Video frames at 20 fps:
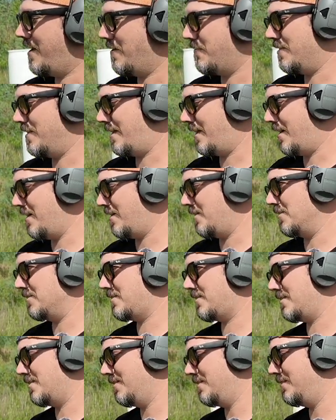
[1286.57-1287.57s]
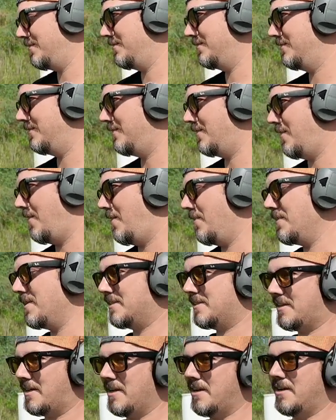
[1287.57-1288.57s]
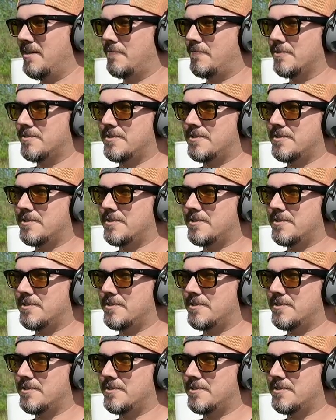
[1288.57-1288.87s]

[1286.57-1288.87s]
everything else on this gun